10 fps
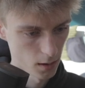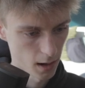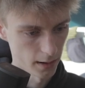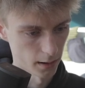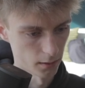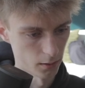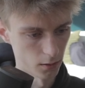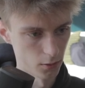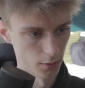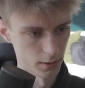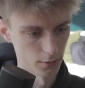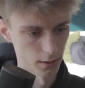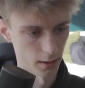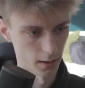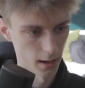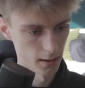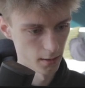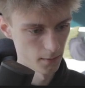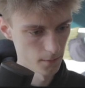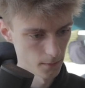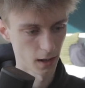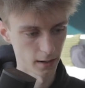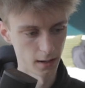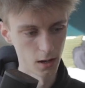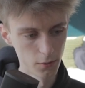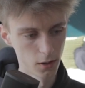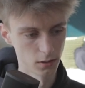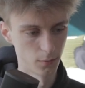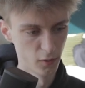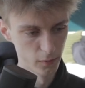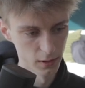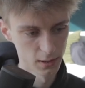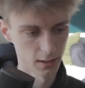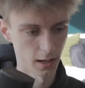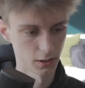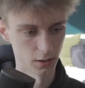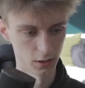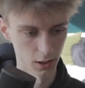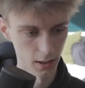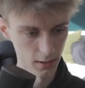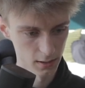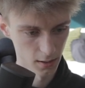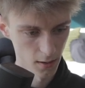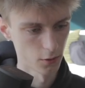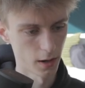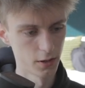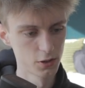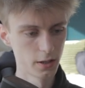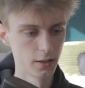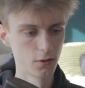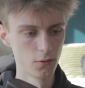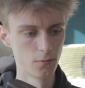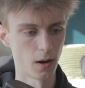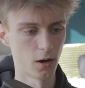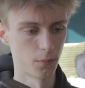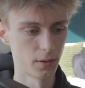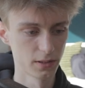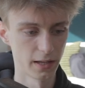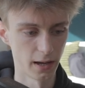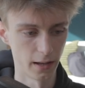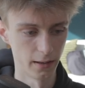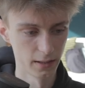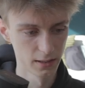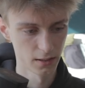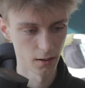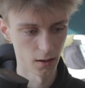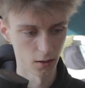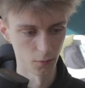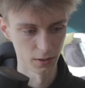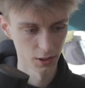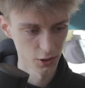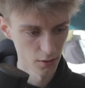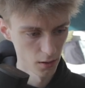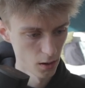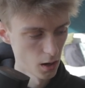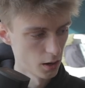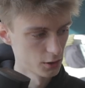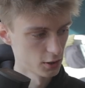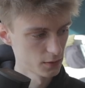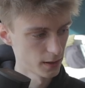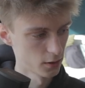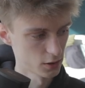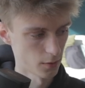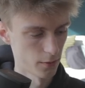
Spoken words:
and then go into it again. And then here we got the movement / the shakes. So I usually do my compositing in this composition, just because